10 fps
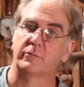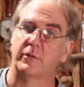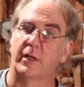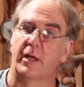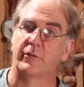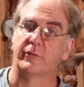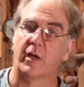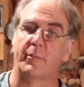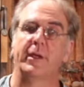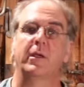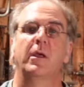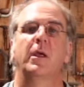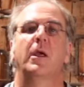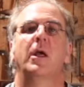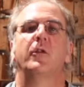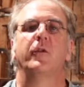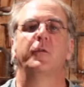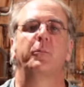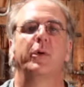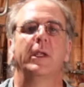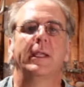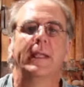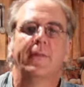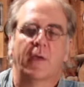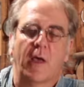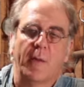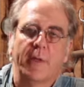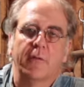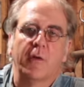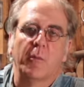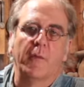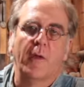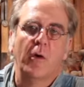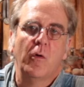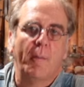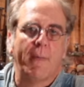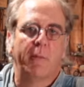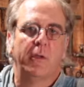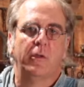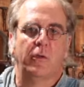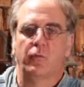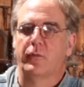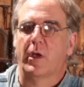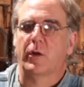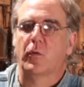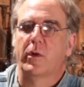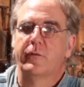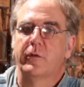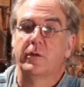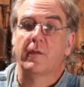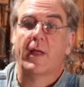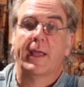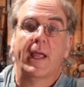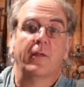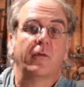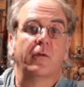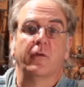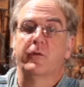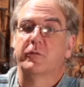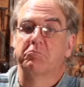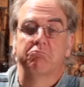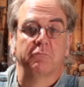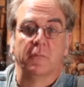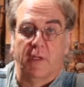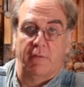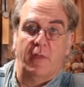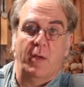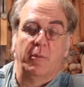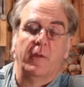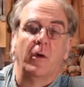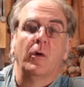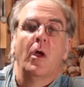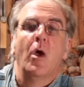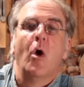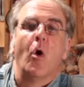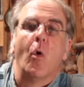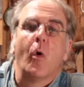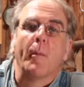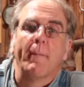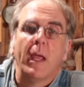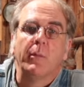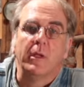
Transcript: today's topic, just put it in the comments here below. Maybe you've got a question you'd like answered, just leave that below. Or maybe